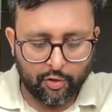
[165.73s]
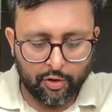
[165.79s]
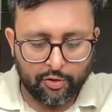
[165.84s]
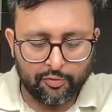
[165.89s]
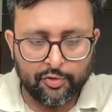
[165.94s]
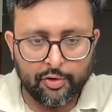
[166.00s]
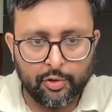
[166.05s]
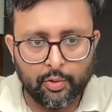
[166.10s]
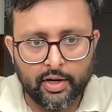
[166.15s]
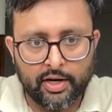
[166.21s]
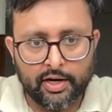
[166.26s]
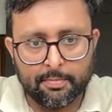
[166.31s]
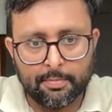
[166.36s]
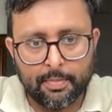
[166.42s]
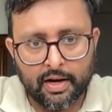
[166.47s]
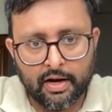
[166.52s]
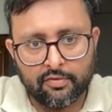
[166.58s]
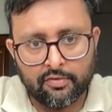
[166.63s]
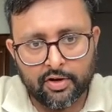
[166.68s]
For fuel
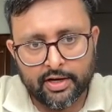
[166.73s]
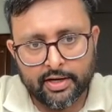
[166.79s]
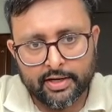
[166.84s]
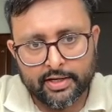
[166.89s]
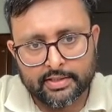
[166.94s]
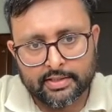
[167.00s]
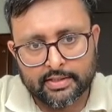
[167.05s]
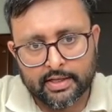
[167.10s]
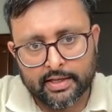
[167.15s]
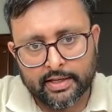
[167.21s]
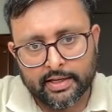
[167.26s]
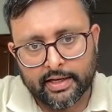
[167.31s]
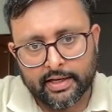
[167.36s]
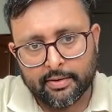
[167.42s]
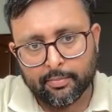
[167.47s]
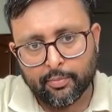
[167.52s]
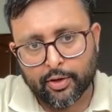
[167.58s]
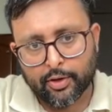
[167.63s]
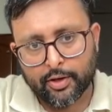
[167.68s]
and power, it is
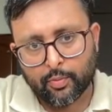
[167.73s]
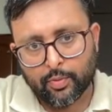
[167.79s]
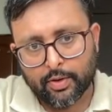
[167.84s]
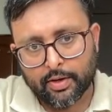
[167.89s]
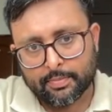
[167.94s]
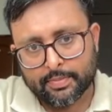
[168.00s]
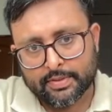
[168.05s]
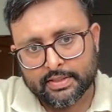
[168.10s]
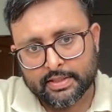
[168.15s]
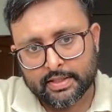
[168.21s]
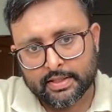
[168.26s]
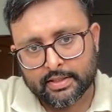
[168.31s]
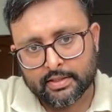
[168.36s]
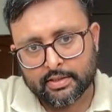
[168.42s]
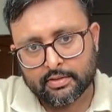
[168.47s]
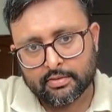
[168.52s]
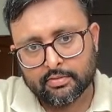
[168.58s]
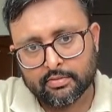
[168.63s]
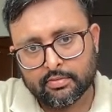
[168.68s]
thirteen point one percent,
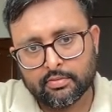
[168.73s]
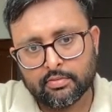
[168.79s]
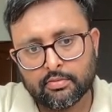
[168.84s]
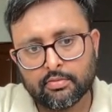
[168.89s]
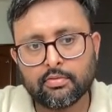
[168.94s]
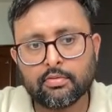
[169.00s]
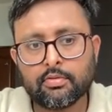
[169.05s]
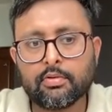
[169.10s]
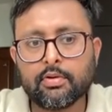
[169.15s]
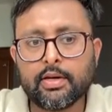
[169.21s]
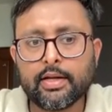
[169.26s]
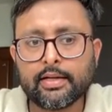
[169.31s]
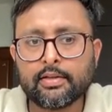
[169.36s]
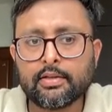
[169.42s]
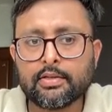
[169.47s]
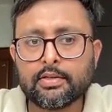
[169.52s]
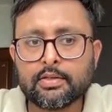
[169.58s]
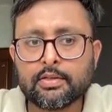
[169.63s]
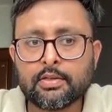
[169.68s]

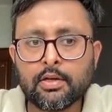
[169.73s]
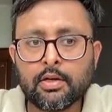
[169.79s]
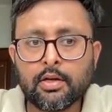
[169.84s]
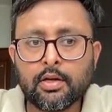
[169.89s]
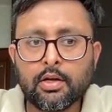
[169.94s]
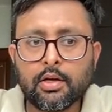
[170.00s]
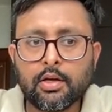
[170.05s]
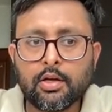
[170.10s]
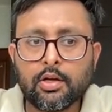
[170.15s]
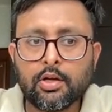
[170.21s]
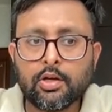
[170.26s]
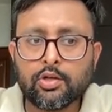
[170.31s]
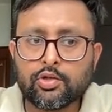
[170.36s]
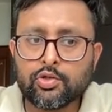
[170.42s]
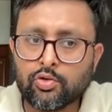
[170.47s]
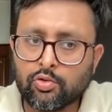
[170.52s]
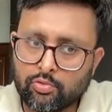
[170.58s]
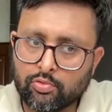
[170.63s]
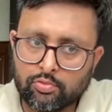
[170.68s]
like this.
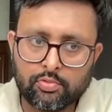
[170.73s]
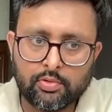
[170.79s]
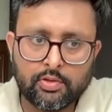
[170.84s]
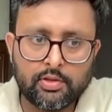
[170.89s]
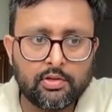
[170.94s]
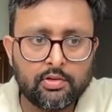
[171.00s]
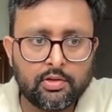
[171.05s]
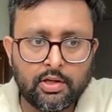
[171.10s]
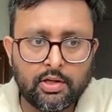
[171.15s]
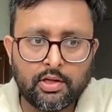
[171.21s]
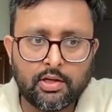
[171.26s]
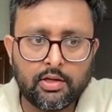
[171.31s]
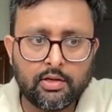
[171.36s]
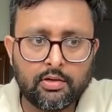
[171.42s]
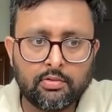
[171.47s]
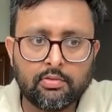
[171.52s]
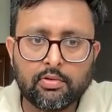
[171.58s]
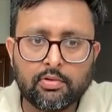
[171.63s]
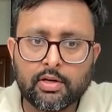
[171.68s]
So
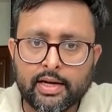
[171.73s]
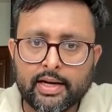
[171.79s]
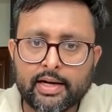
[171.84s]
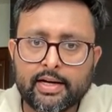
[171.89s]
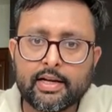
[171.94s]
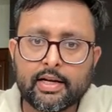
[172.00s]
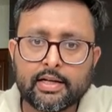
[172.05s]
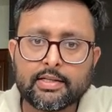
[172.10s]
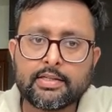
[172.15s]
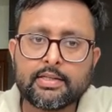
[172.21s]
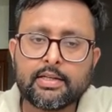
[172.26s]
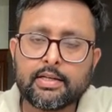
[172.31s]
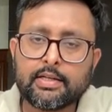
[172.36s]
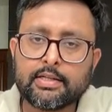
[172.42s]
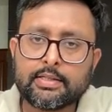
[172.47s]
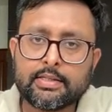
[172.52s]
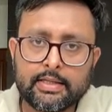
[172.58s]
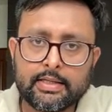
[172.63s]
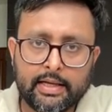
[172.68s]
the correct answer
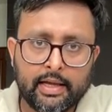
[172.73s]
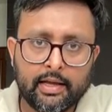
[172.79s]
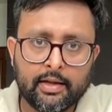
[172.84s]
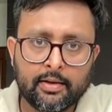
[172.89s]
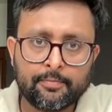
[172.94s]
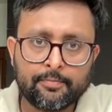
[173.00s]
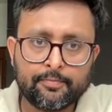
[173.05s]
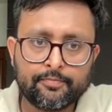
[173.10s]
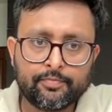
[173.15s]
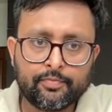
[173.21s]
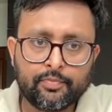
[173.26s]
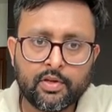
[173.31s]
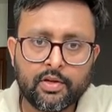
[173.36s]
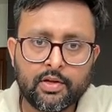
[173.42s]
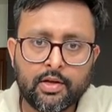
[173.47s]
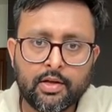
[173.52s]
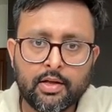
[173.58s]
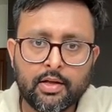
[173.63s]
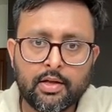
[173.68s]
is A.
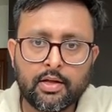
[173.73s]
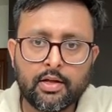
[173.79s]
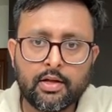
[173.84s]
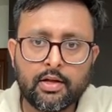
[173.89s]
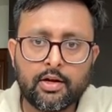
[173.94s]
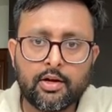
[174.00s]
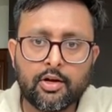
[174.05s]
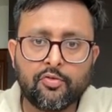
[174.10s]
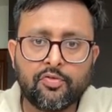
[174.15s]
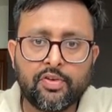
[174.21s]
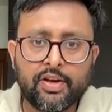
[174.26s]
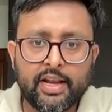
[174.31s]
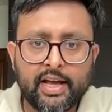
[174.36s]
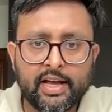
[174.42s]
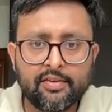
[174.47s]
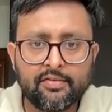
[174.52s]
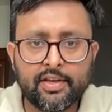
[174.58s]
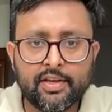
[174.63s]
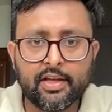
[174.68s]
Now, when
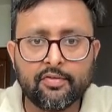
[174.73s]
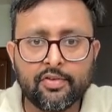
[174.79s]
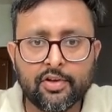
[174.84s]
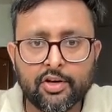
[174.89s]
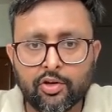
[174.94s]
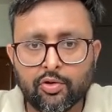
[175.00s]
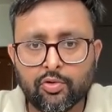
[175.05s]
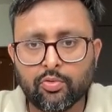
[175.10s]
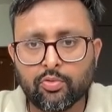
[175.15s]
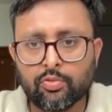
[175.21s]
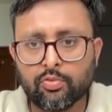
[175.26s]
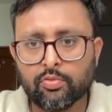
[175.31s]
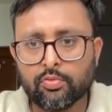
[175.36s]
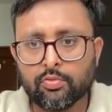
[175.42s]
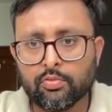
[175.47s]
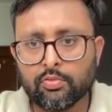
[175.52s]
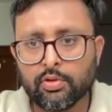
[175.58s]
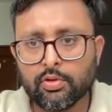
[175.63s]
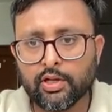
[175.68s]
I have given
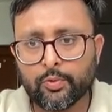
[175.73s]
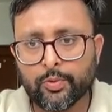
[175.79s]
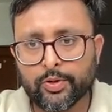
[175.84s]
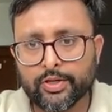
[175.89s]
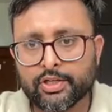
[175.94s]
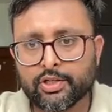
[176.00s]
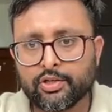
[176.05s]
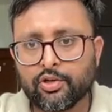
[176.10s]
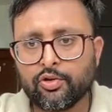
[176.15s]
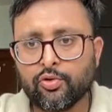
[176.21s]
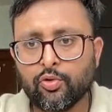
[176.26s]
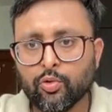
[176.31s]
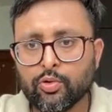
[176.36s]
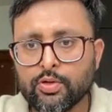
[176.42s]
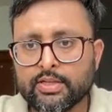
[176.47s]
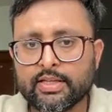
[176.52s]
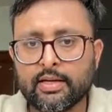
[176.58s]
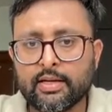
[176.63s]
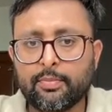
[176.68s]
you the question on
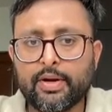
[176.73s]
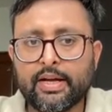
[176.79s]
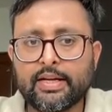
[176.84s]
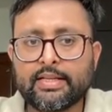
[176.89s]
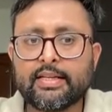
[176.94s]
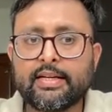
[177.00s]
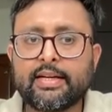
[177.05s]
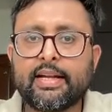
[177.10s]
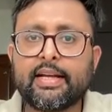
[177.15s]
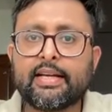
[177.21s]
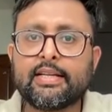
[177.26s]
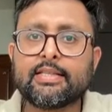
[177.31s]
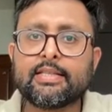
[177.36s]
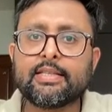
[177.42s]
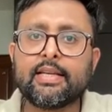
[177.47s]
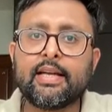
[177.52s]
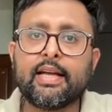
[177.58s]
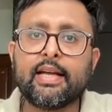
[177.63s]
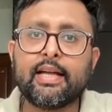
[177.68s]
wholesale price
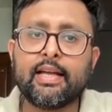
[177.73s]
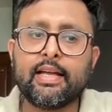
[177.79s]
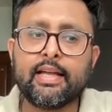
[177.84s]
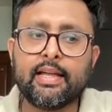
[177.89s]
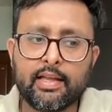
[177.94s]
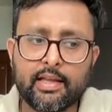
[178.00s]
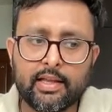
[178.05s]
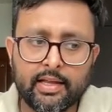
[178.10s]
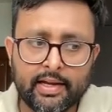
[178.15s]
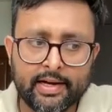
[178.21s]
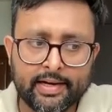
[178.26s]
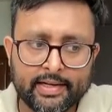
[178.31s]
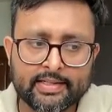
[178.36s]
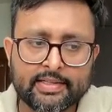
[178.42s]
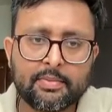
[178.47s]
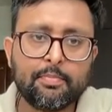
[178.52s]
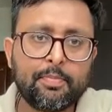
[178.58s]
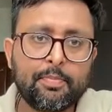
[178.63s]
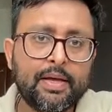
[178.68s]
index, it
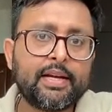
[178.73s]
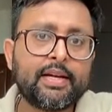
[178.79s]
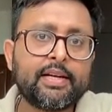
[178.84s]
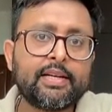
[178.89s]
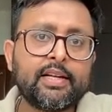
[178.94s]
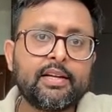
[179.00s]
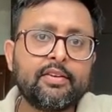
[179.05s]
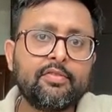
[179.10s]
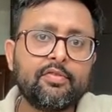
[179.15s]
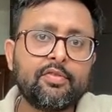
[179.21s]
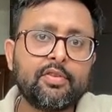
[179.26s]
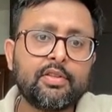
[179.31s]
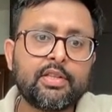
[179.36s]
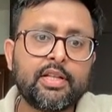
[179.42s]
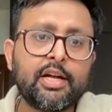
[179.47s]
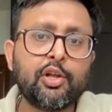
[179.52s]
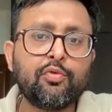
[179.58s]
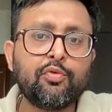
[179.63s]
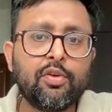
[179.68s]
is imperative
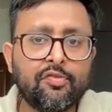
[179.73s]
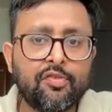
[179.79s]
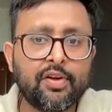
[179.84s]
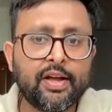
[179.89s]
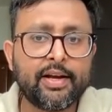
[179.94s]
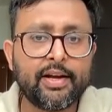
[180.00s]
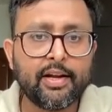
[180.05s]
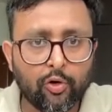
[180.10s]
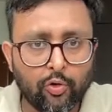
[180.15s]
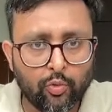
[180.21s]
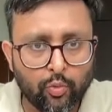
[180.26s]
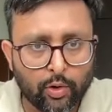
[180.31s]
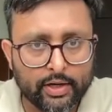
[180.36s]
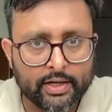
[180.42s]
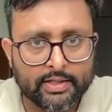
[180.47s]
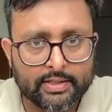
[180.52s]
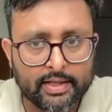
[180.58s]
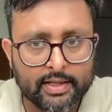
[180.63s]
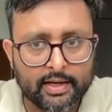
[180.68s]
that you will find out
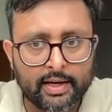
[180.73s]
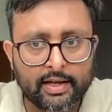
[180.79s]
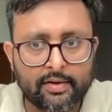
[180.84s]
what is the